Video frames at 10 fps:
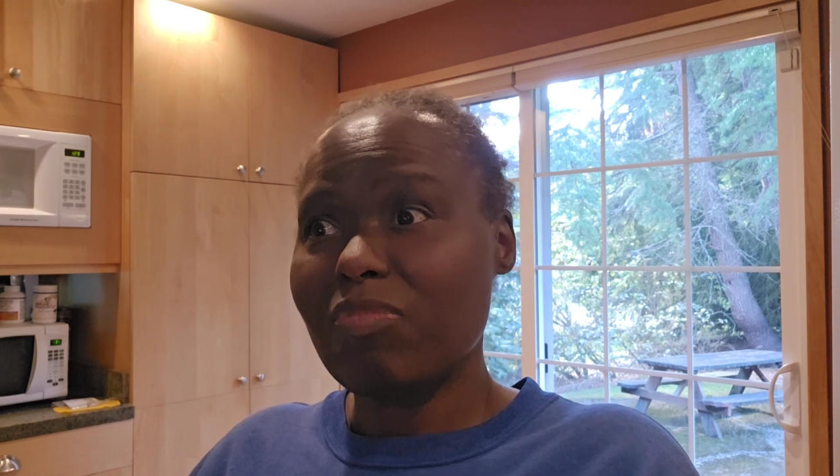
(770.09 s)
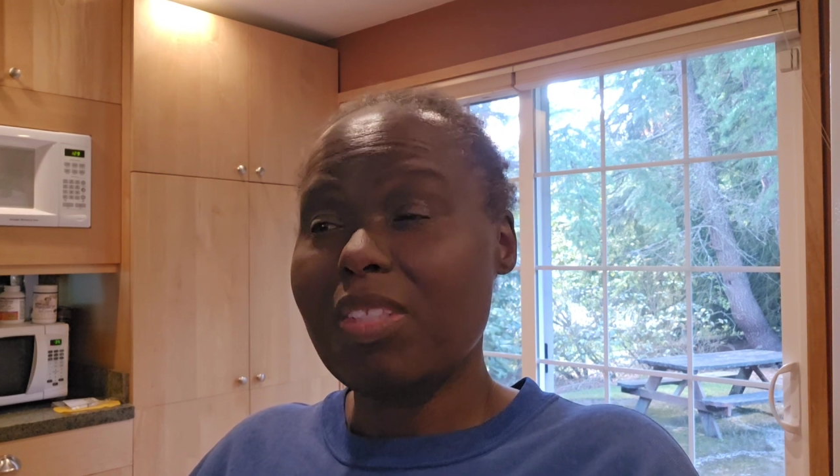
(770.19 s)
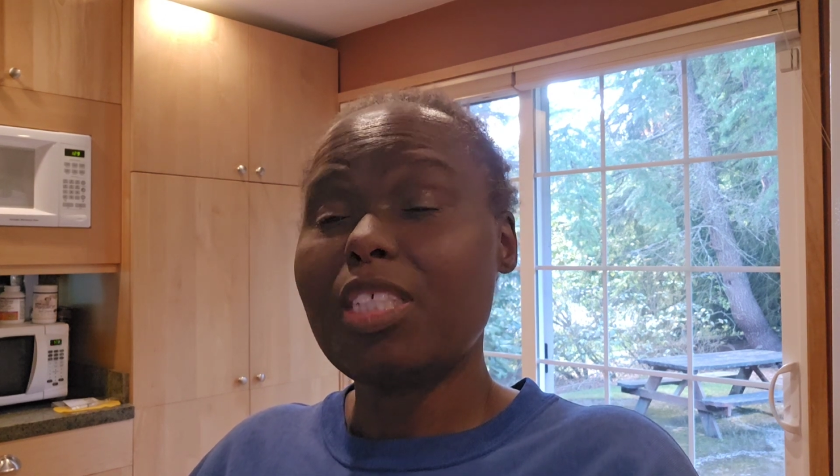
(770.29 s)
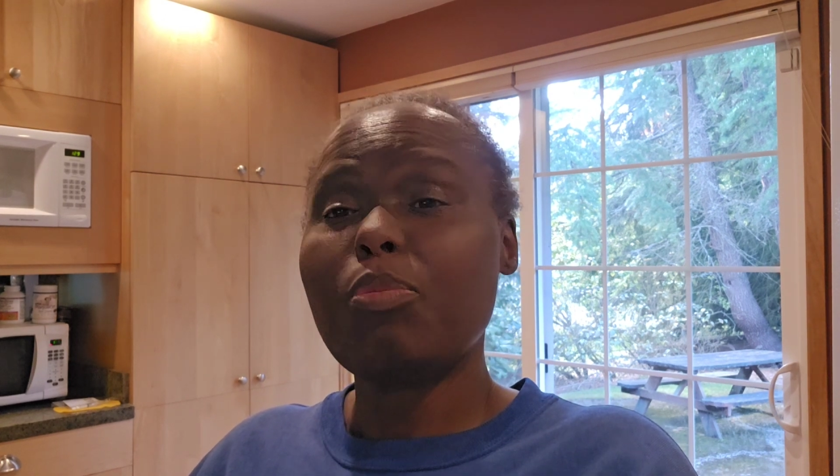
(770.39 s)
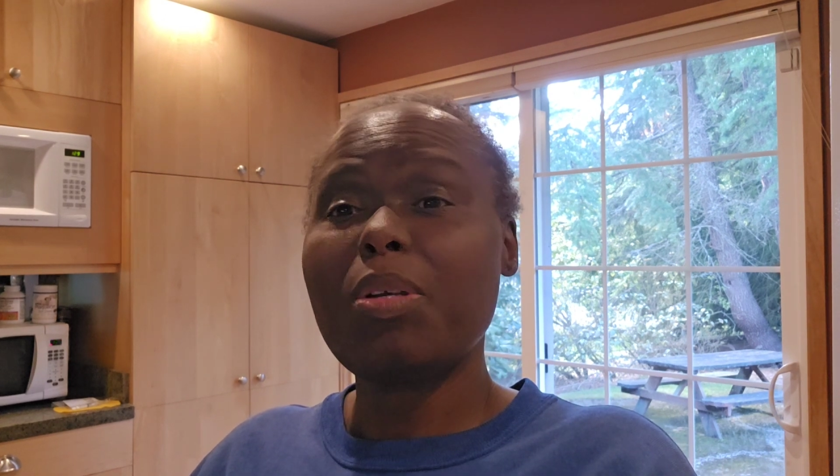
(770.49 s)

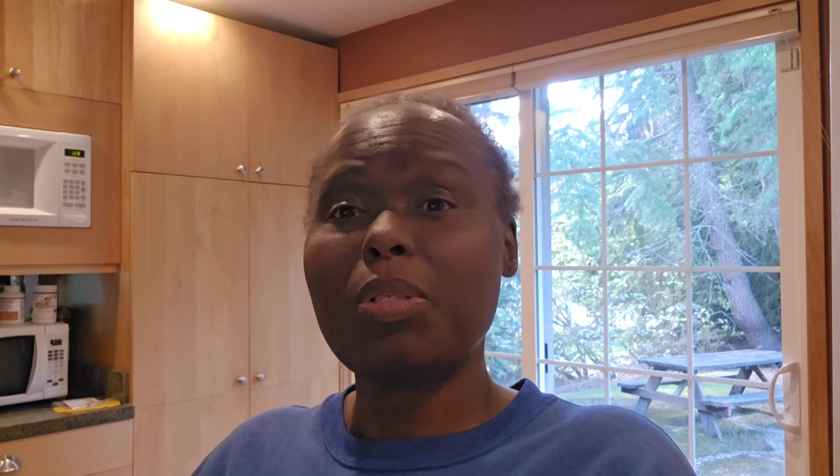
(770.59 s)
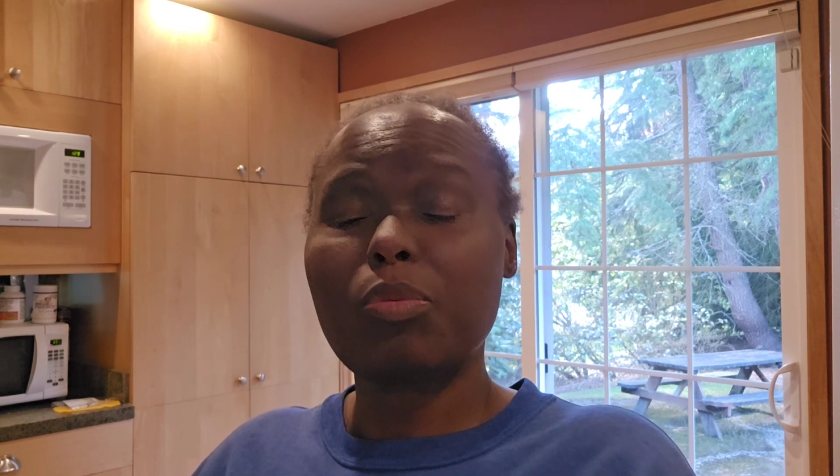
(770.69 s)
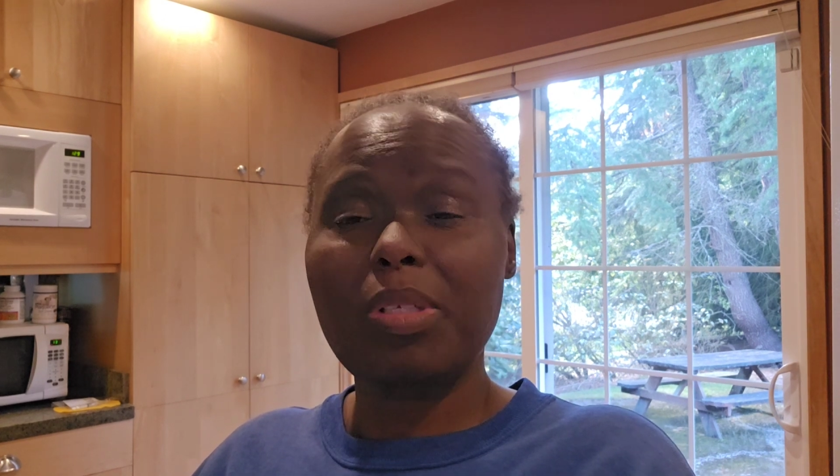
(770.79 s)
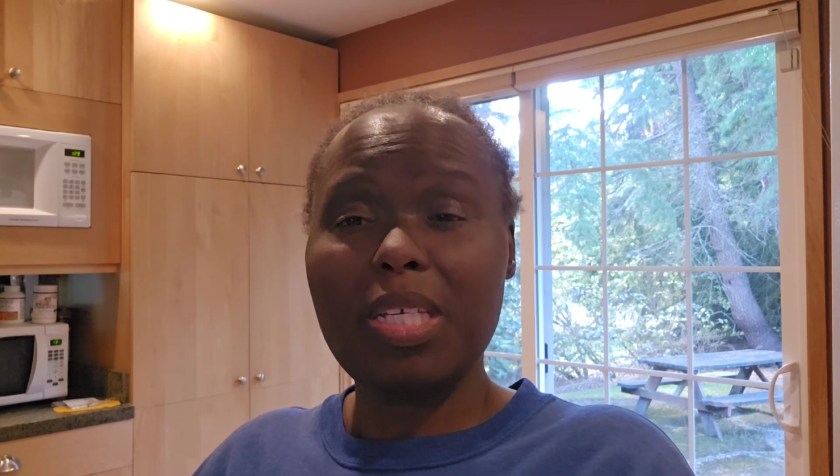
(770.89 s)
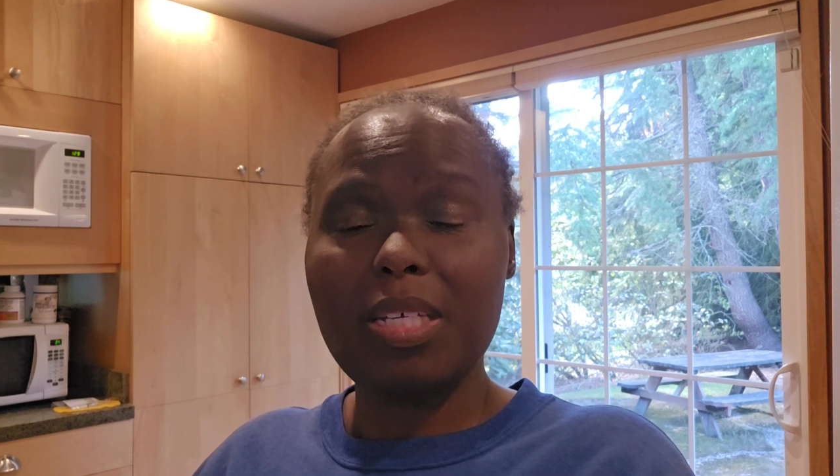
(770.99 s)
this week
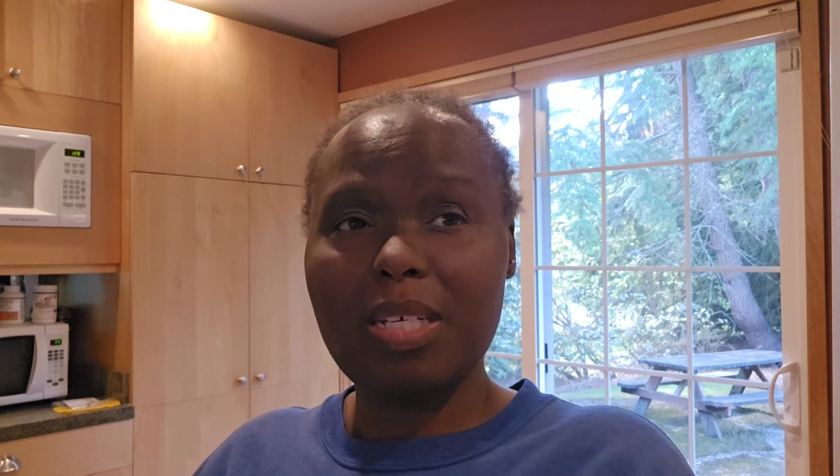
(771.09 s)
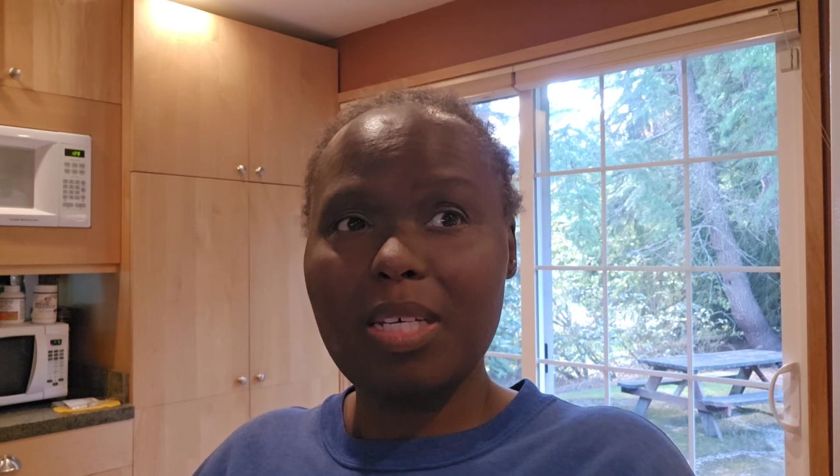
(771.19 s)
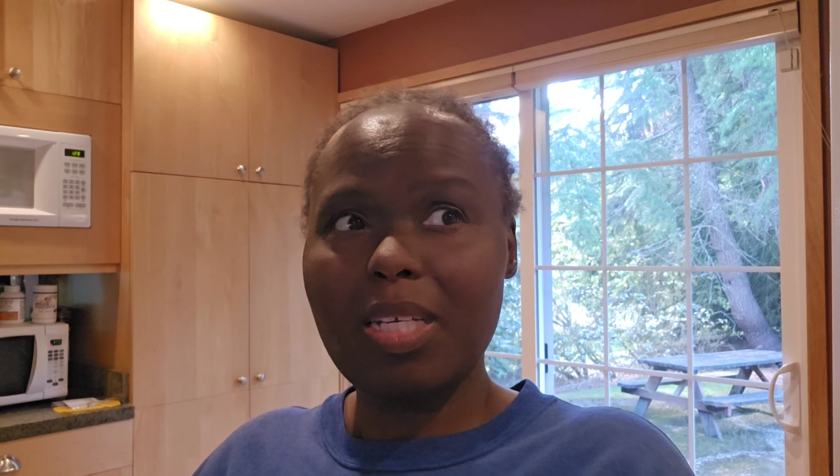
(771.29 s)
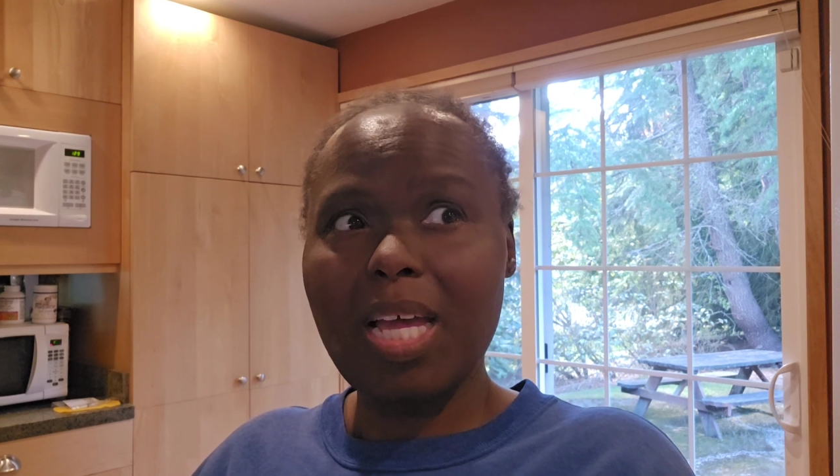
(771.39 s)
was really good.